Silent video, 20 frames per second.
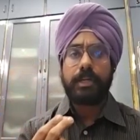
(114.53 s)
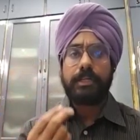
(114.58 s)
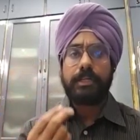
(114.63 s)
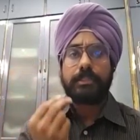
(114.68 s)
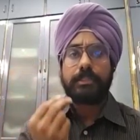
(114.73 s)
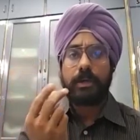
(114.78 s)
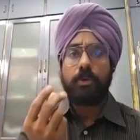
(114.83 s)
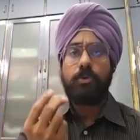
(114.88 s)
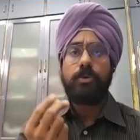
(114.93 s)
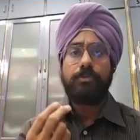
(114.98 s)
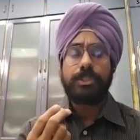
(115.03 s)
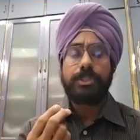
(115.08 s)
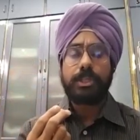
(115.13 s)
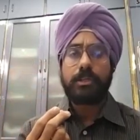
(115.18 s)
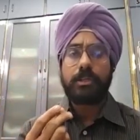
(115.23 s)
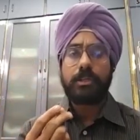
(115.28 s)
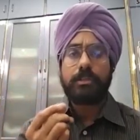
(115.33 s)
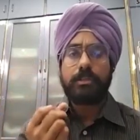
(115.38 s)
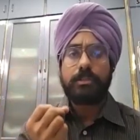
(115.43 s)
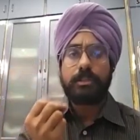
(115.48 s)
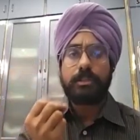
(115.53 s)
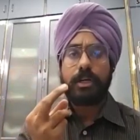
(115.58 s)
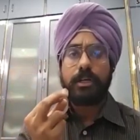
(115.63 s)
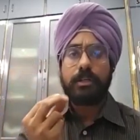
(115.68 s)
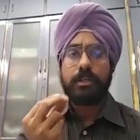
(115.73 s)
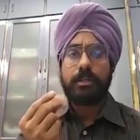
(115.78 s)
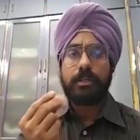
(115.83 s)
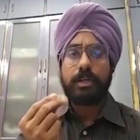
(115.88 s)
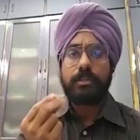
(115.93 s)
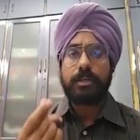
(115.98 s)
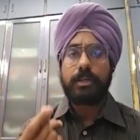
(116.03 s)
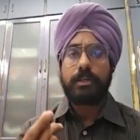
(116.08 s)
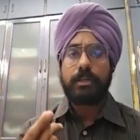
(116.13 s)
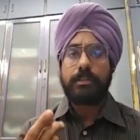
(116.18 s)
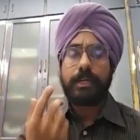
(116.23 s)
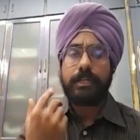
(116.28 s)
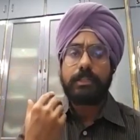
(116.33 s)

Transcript: That sound which occurs, cut, cut, cut,